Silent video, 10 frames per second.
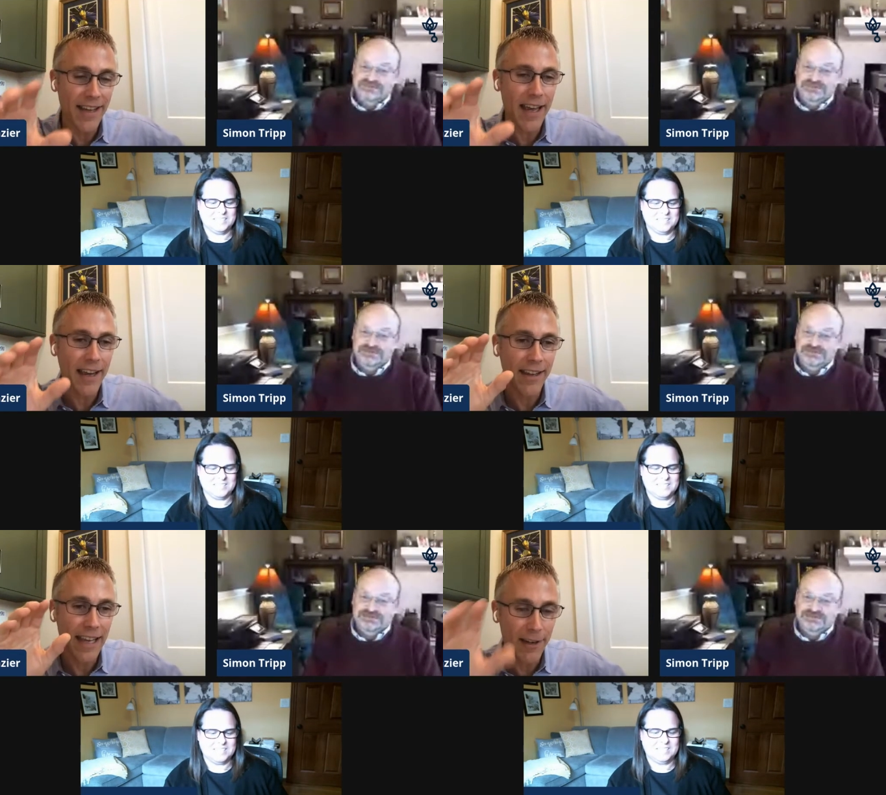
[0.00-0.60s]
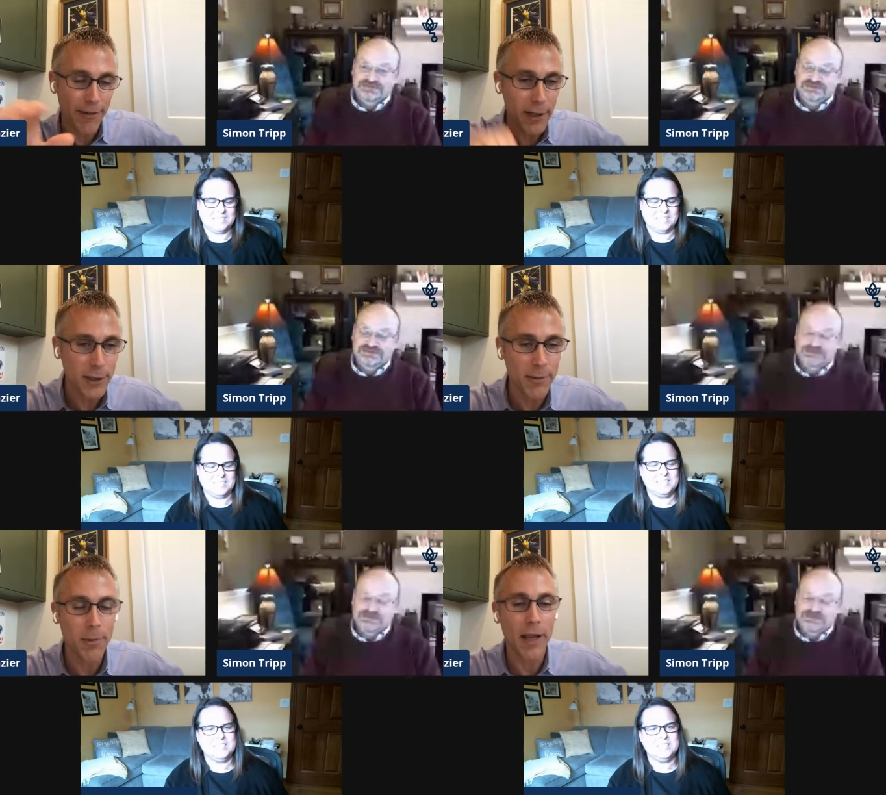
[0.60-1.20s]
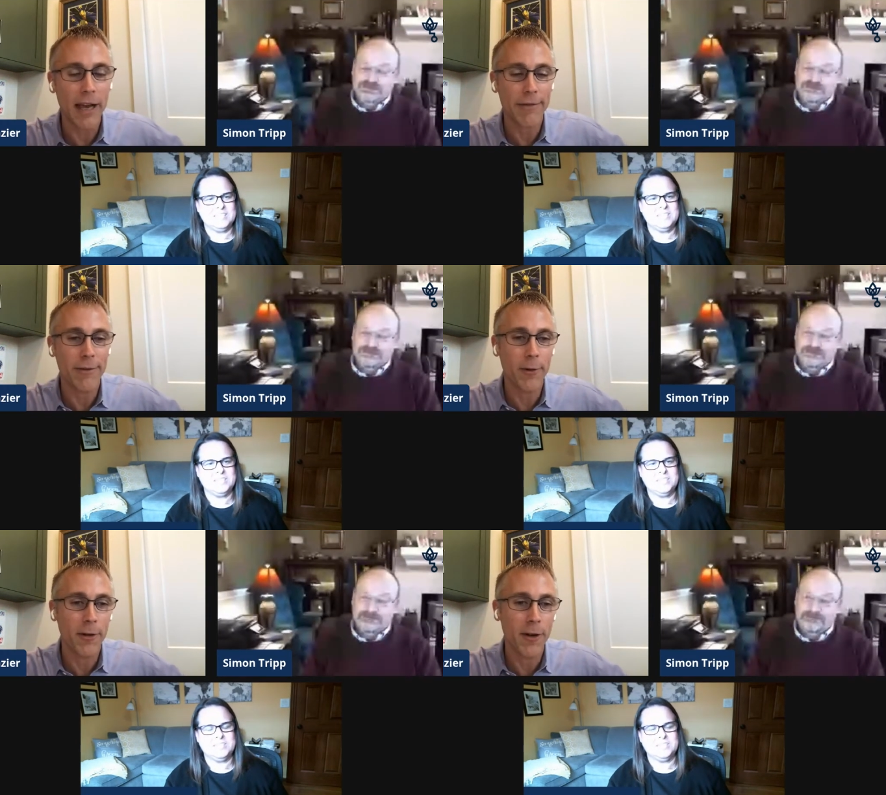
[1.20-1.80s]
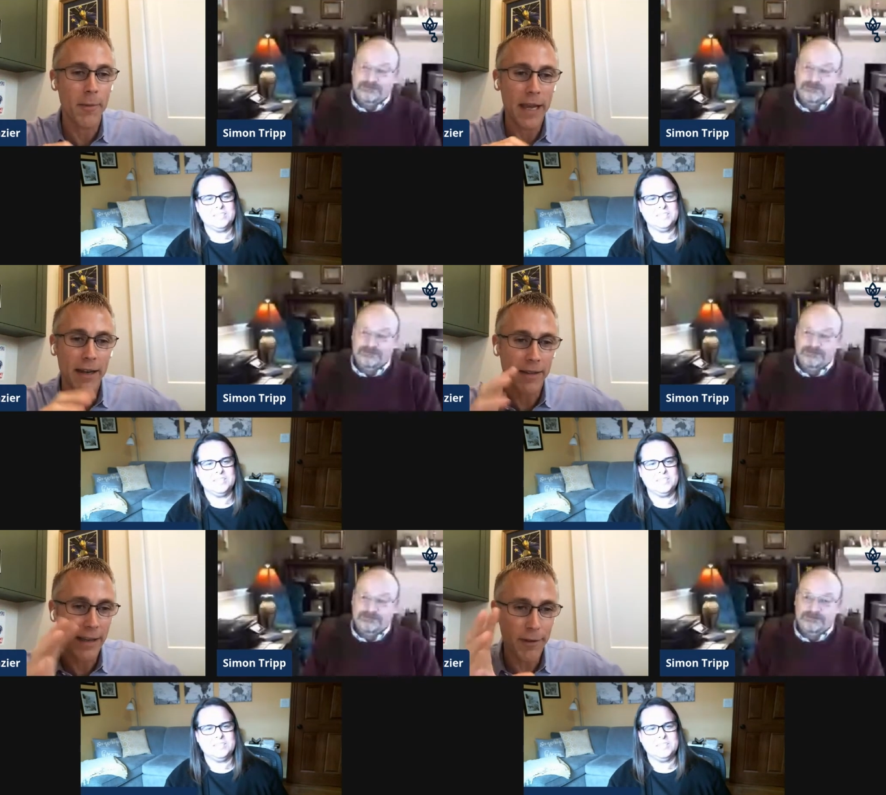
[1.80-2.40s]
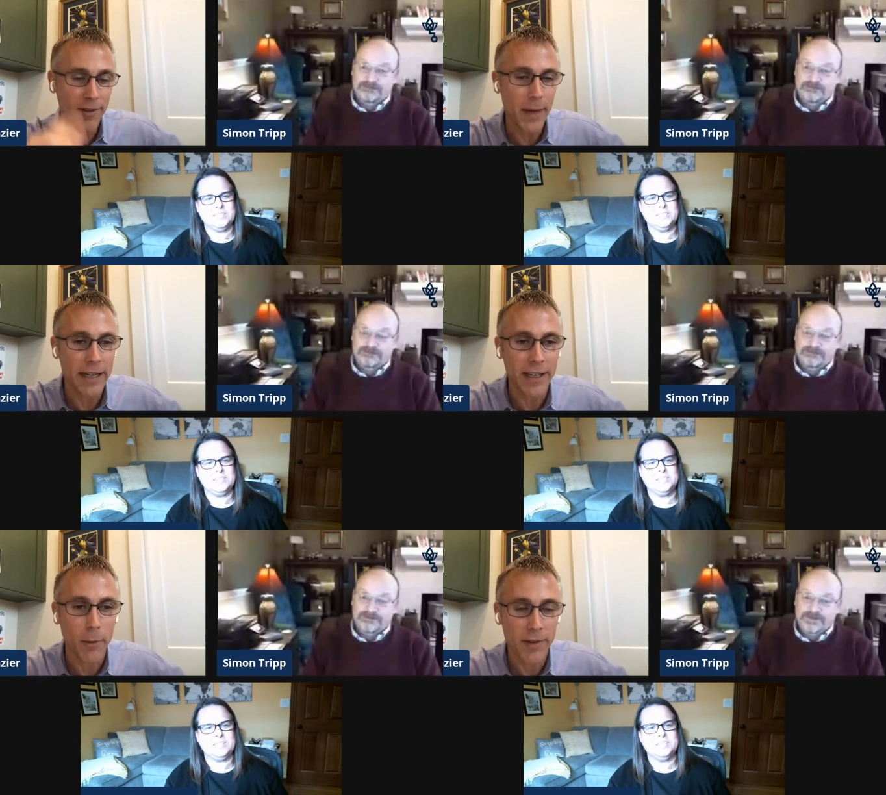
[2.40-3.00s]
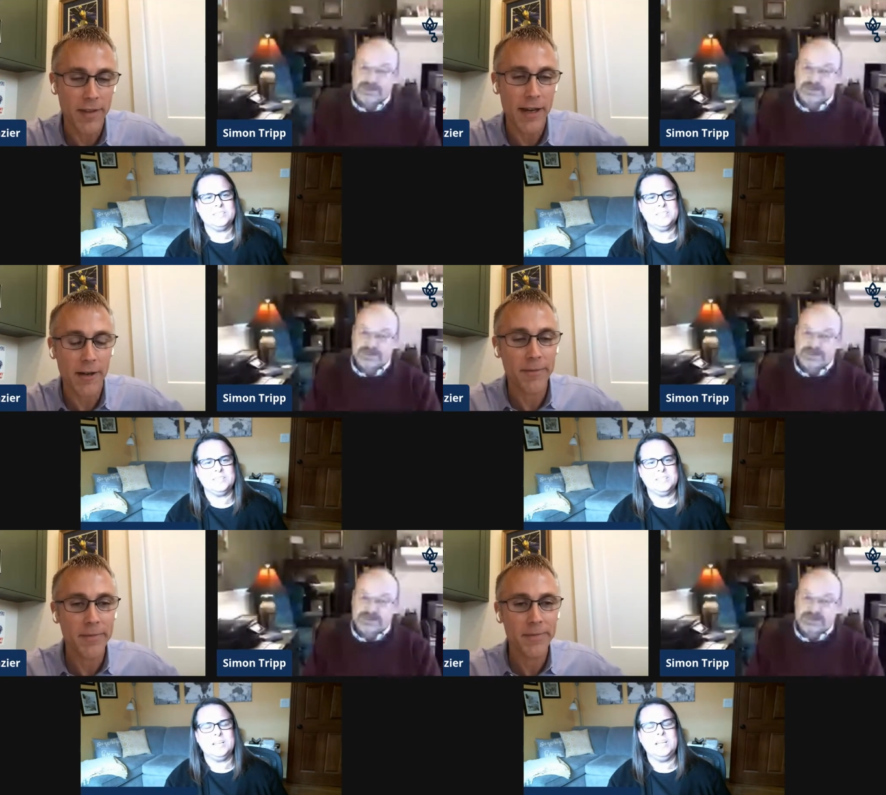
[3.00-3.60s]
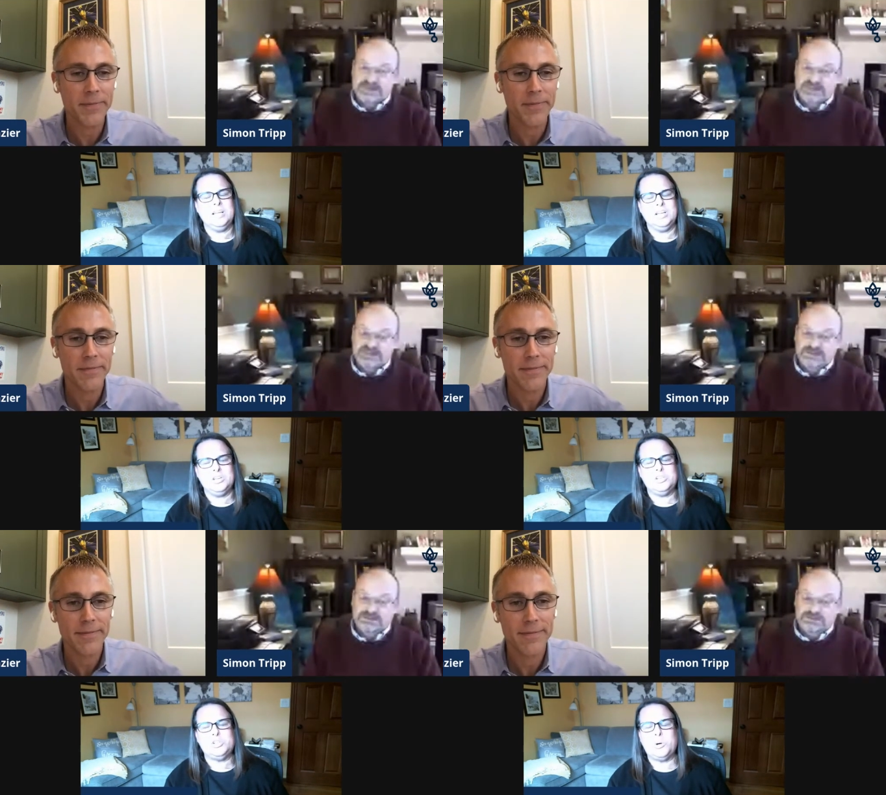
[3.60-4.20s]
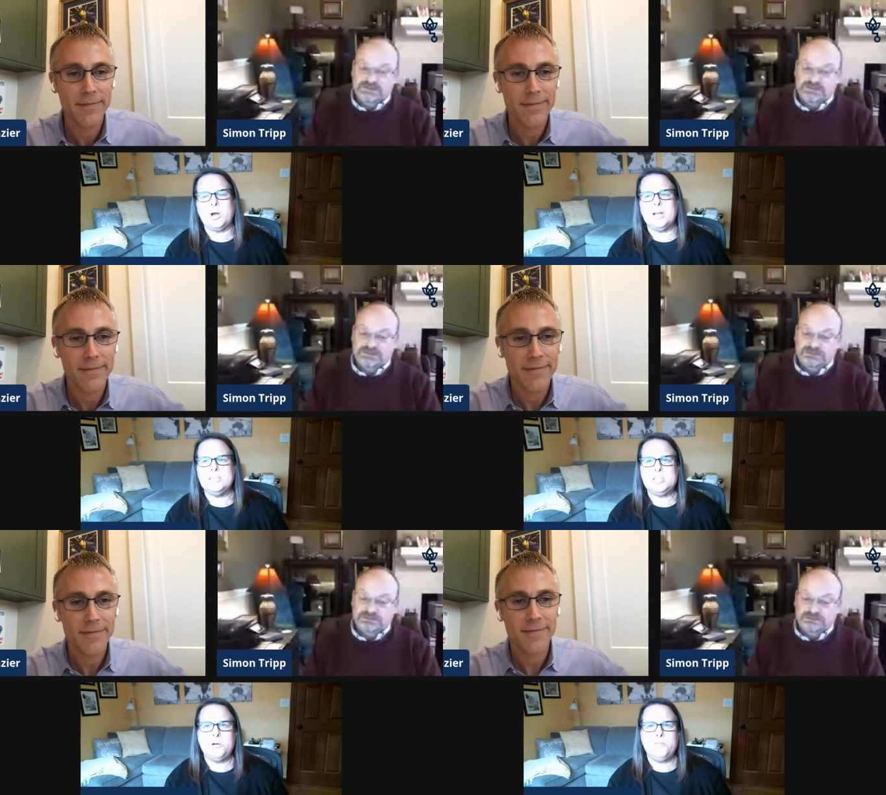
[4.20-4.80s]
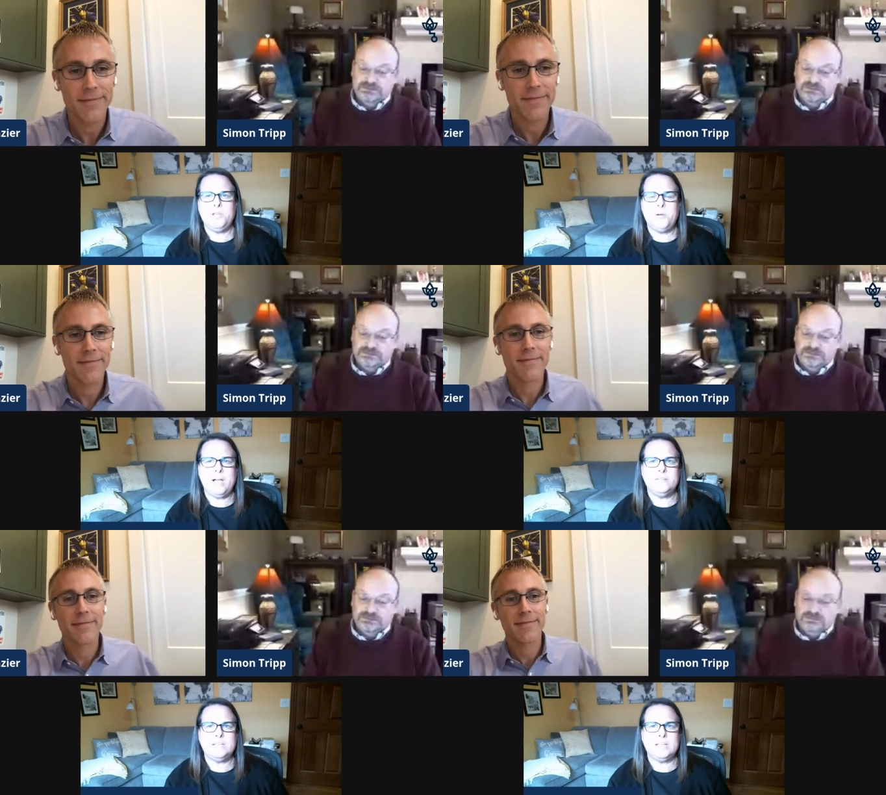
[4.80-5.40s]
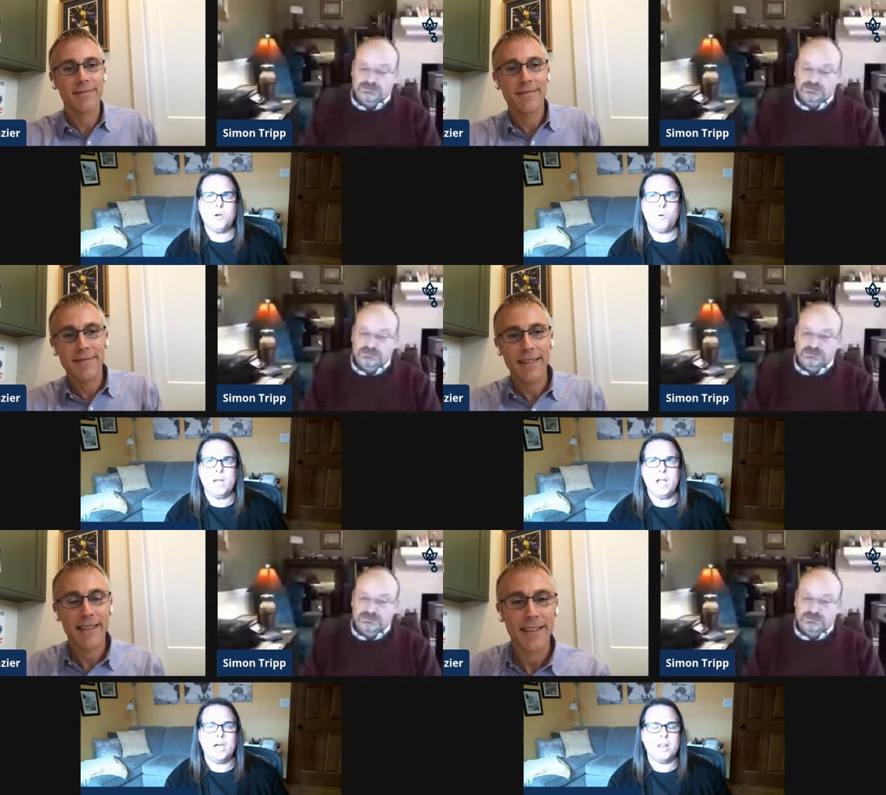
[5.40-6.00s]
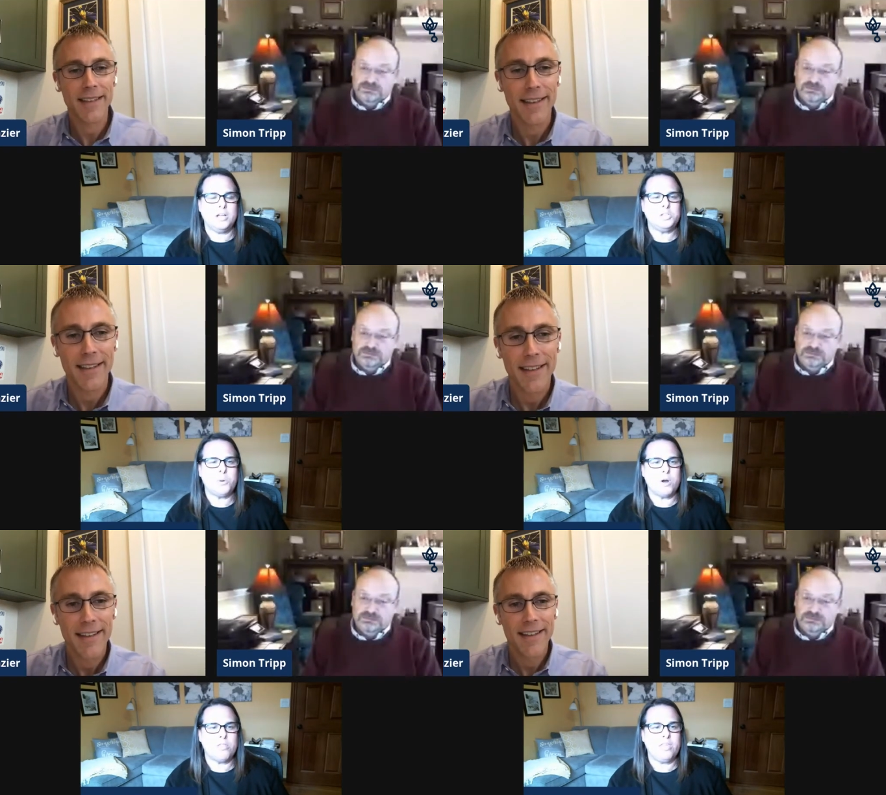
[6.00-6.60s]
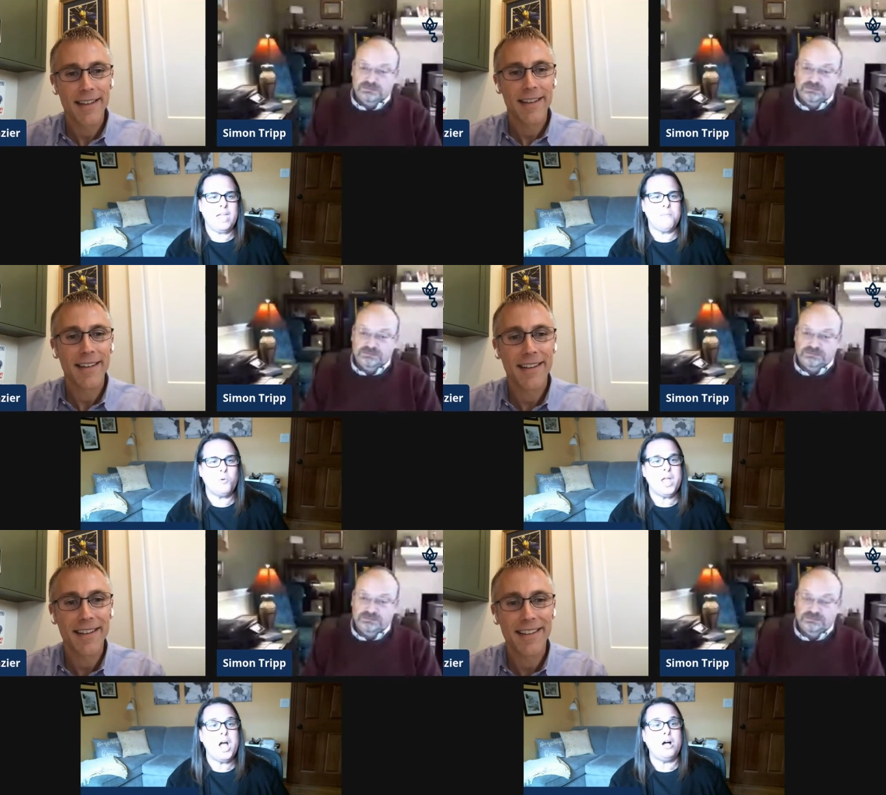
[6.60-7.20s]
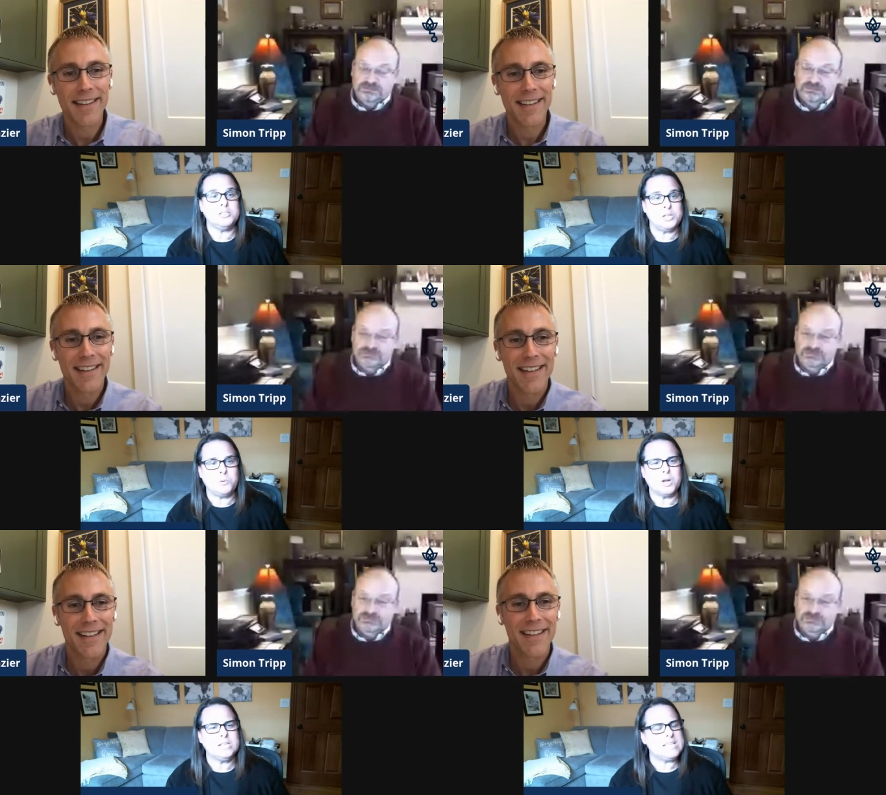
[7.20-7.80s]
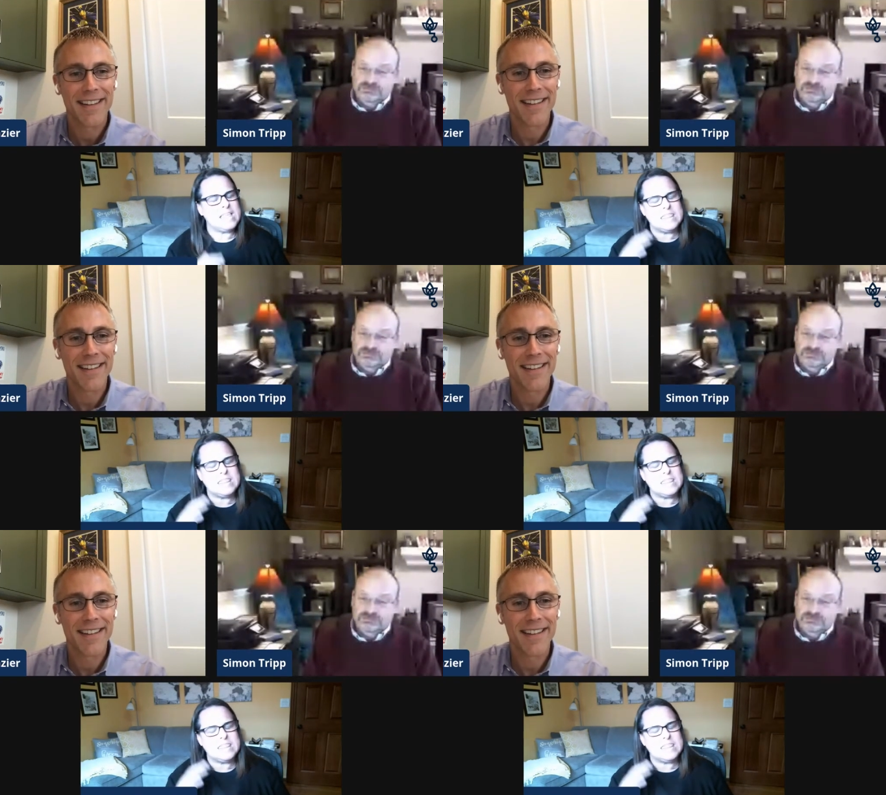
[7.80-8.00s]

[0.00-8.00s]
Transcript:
Speaker 1: Tech innovation platform and give us some idea what's there.
Speaker 2: Sure. And so if you haven't quite caught on to our theme, we also were going to say,